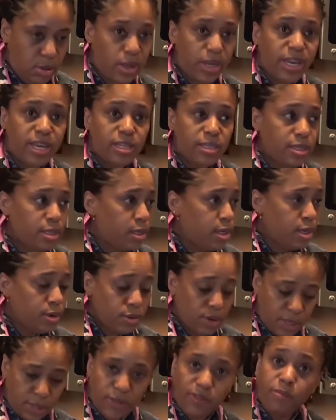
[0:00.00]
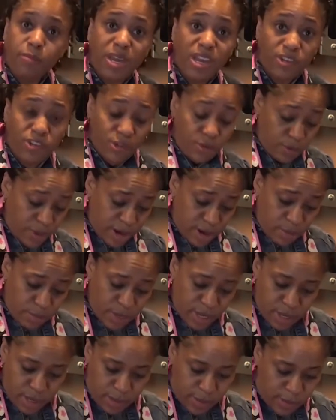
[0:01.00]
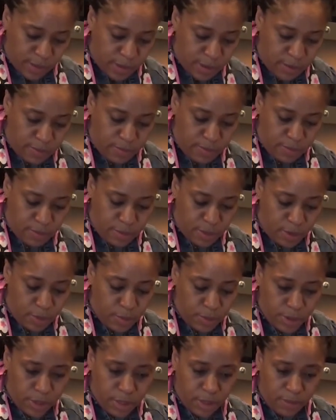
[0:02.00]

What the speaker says: you know, like I said, they don't get smashed around, because they're